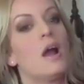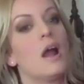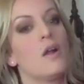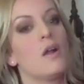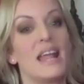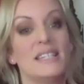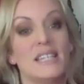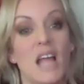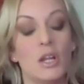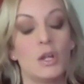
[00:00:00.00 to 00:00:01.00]
or that I
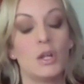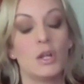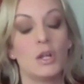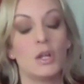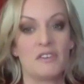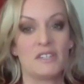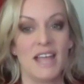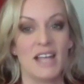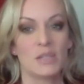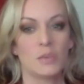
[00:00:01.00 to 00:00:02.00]
did not go there for
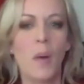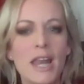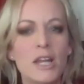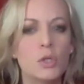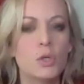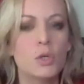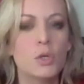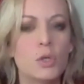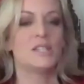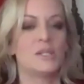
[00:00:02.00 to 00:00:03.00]
sex. Well, why did you go
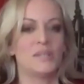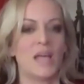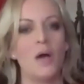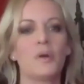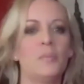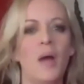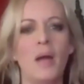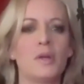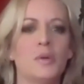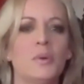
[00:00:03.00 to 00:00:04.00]
to a guy's hotel
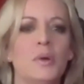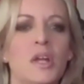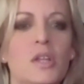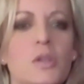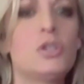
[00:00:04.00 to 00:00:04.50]
room? Why were you?